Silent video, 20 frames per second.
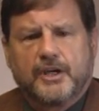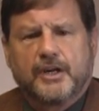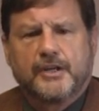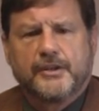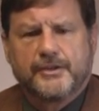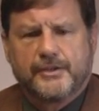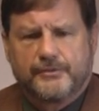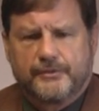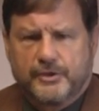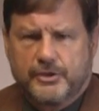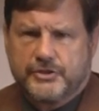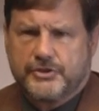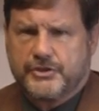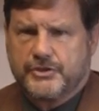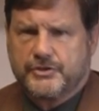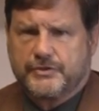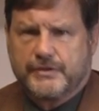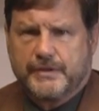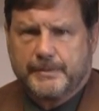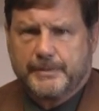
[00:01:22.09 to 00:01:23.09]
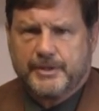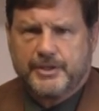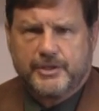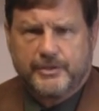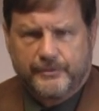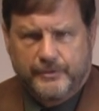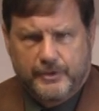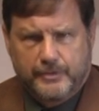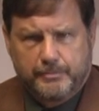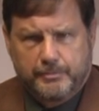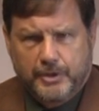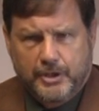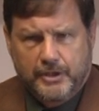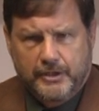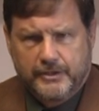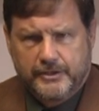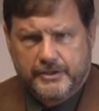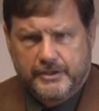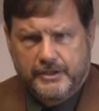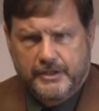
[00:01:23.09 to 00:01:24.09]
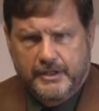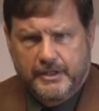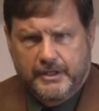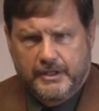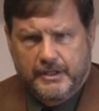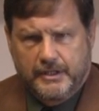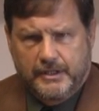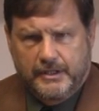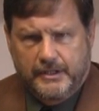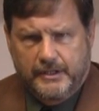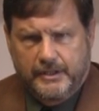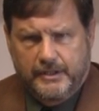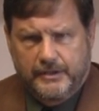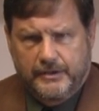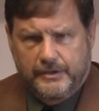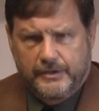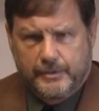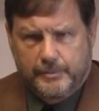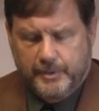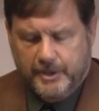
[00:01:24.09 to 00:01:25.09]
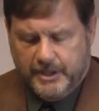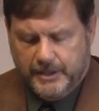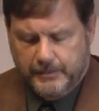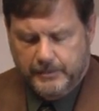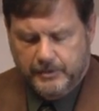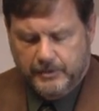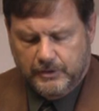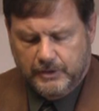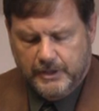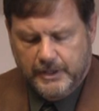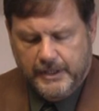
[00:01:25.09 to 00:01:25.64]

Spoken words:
other verses from a different part in the Bible.